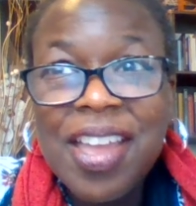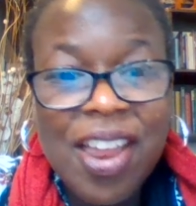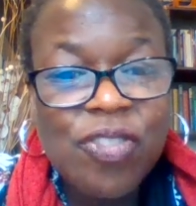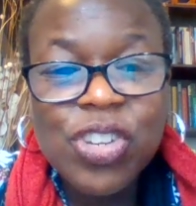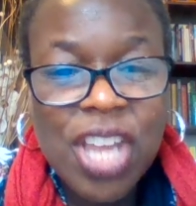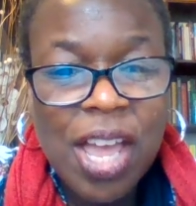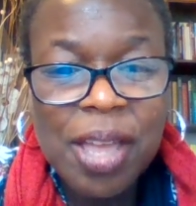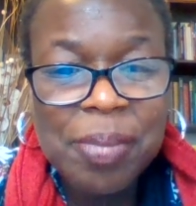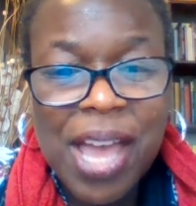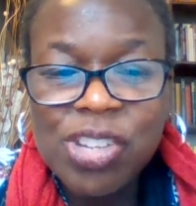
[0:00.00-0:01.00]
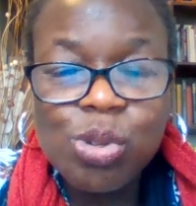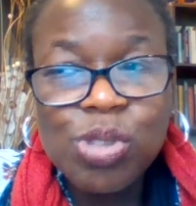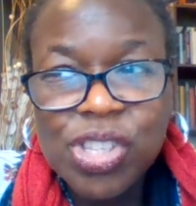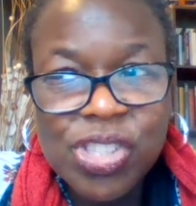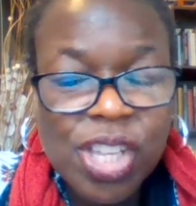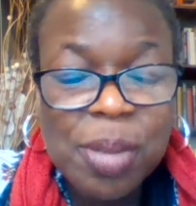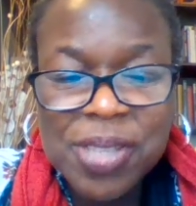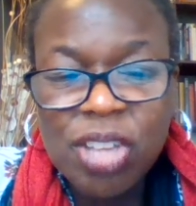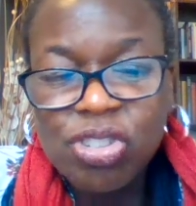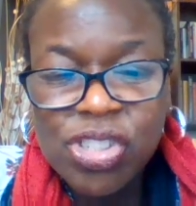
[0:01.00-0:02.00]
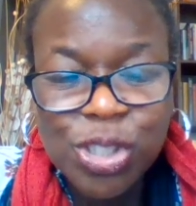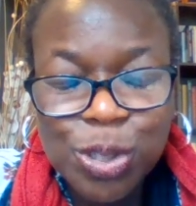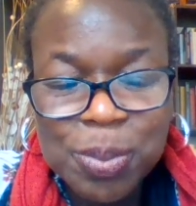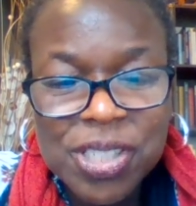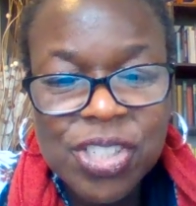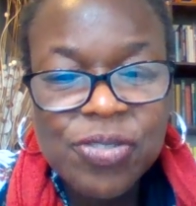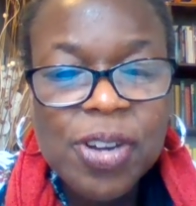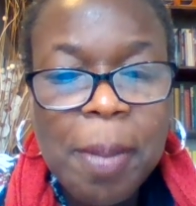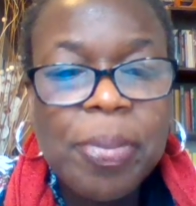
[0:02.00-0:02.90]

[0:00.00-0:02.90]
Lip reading: every time I do this, it comes out just a little bit different,